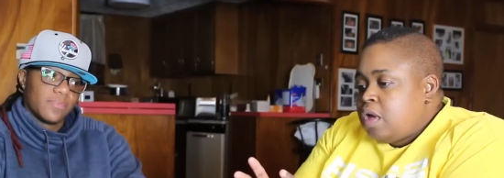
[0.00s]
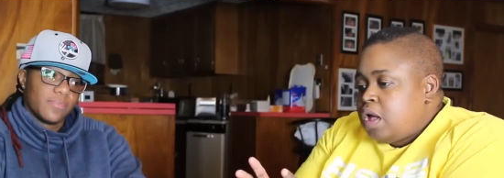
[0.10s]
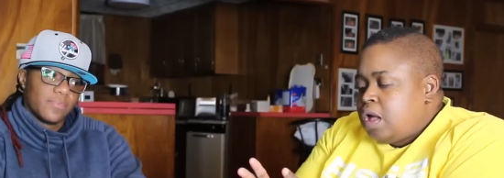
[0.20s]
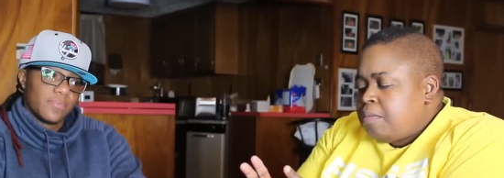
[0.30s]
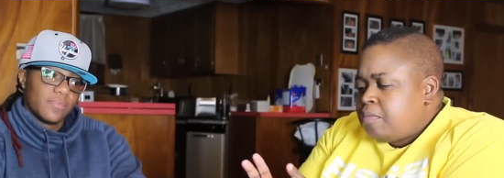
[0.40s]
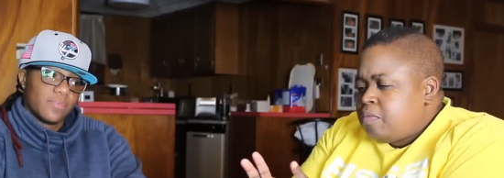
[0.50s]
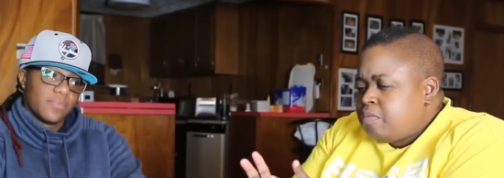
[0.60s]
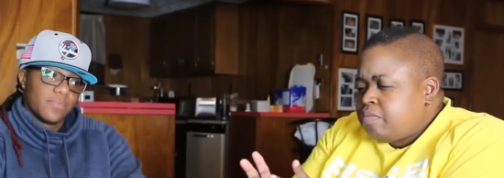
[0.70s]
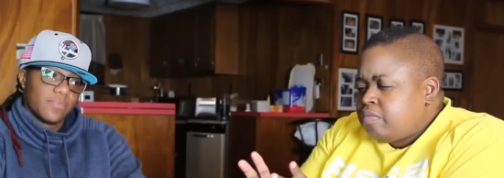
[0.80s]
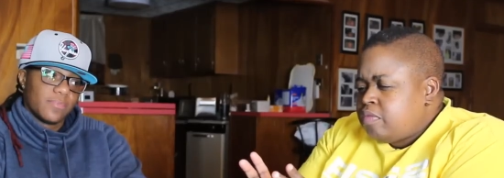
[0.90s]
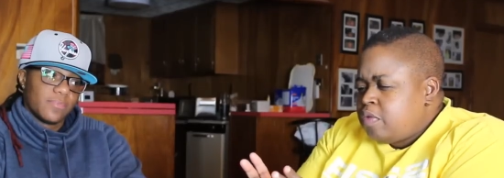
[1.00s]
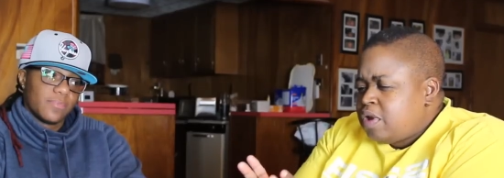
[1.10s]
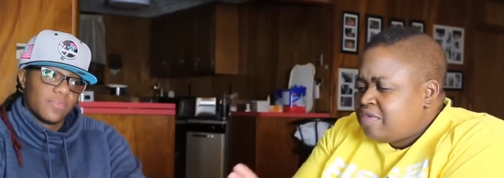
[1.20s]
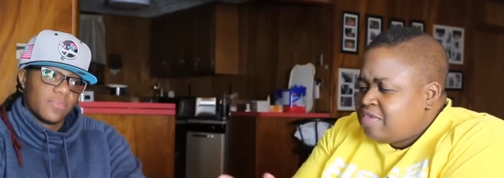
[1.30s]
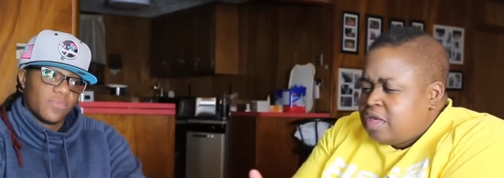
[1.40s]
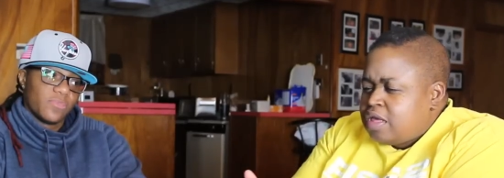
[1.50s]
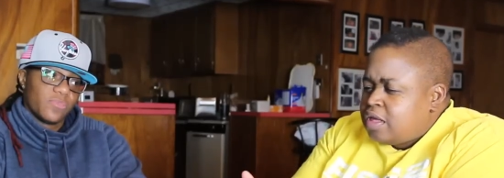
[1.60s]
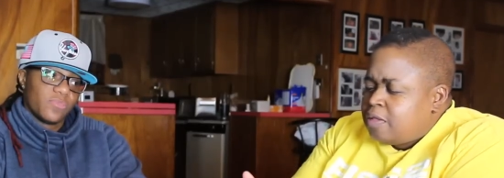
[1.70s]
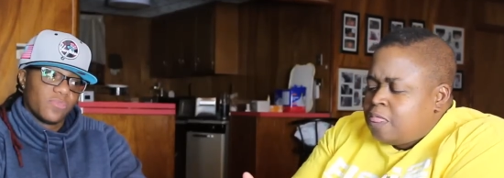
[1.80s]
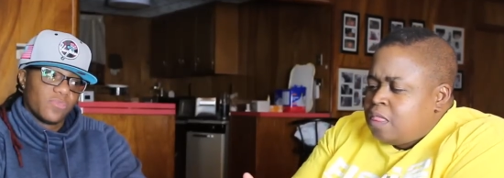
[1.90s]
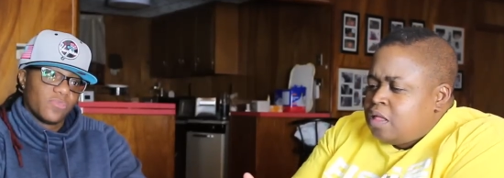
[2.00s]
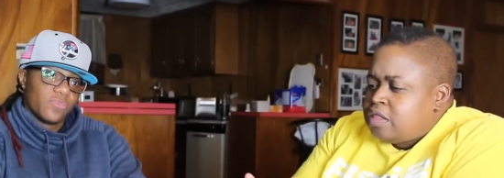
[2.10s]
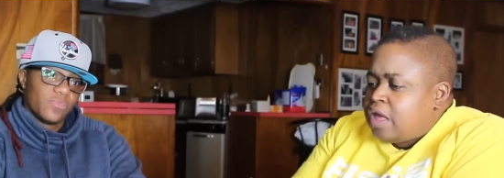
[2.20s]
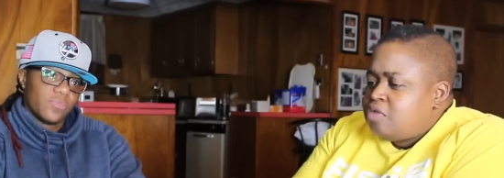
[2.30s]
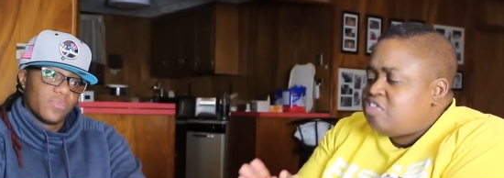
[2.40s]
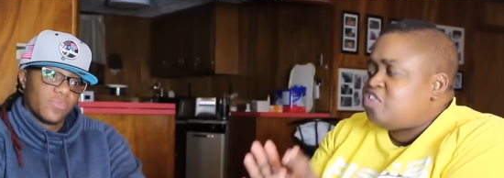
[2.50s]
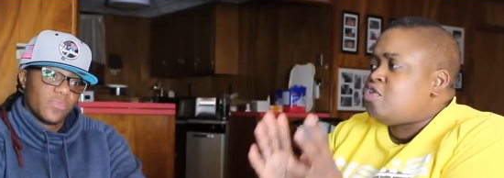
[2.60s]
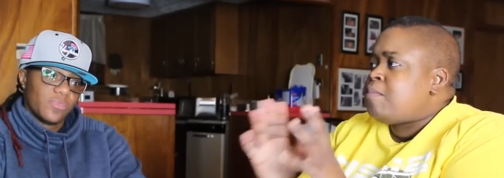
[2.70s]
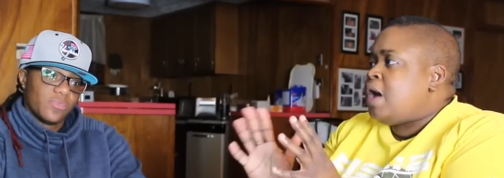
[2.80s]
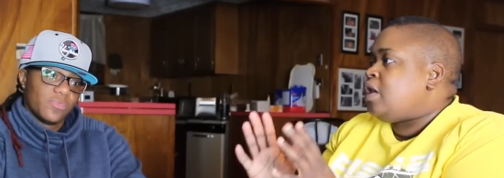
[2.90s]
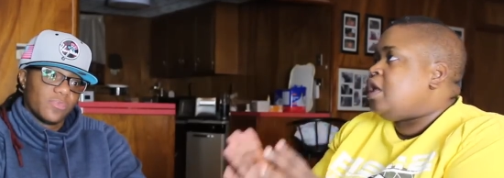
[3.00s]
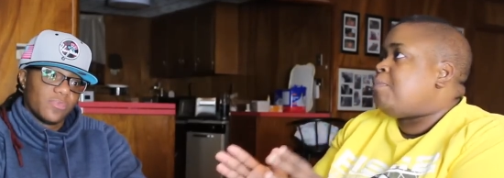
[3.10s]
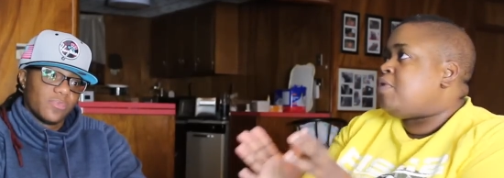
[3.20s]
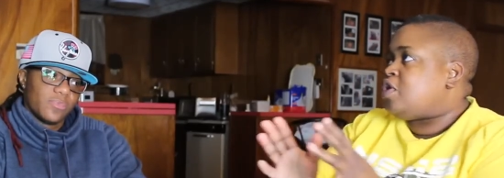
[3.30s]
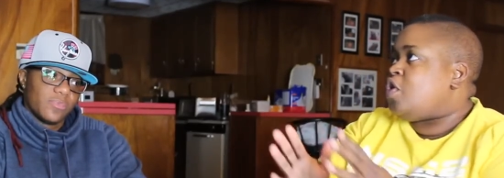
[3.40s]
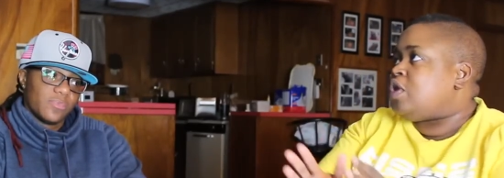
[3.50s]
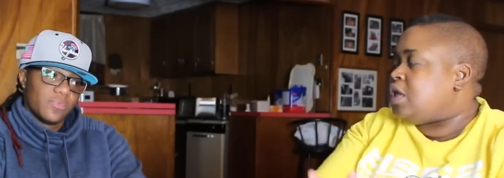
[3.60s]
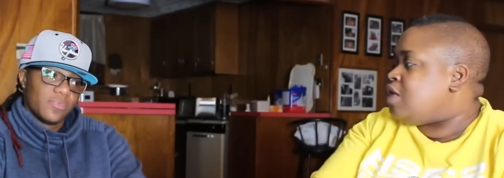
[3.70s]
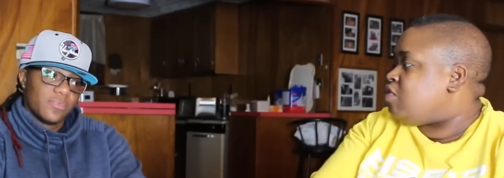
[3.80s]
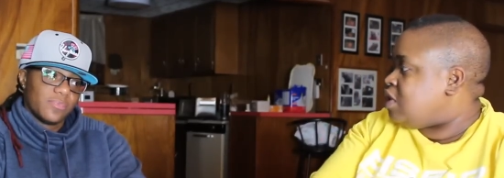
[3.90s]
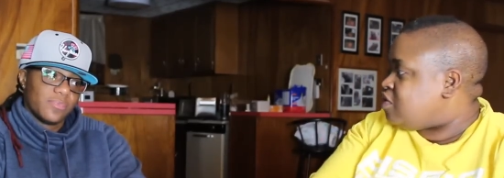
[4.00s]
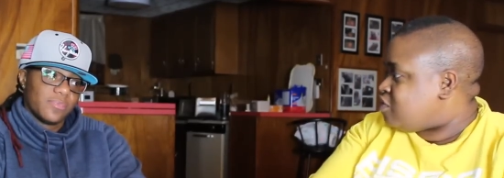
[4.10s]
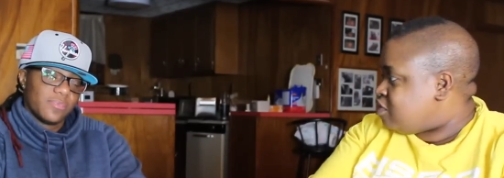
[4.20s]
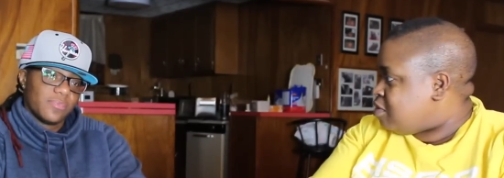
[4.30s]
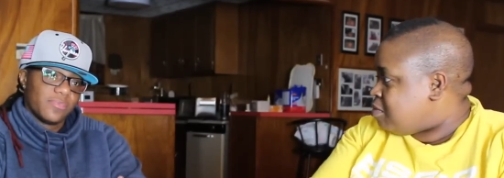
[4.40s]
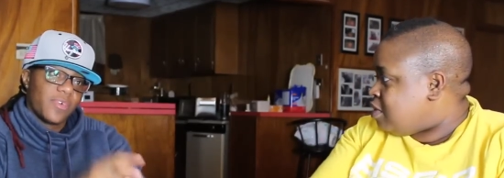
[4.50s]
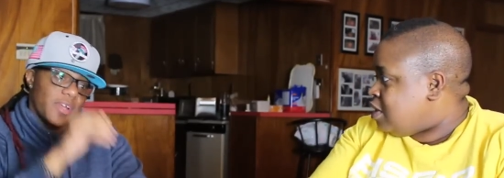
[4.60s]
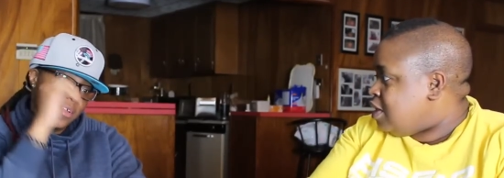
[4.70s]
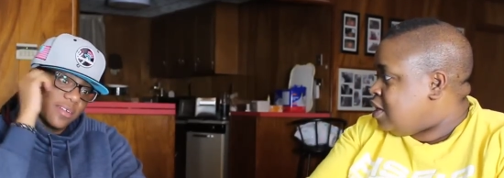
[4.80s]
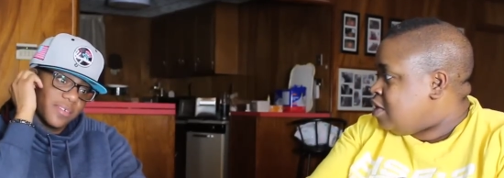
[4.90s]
Speaker 1: um, what would I say, the heterosexual model and put it on a gay relationship. Right.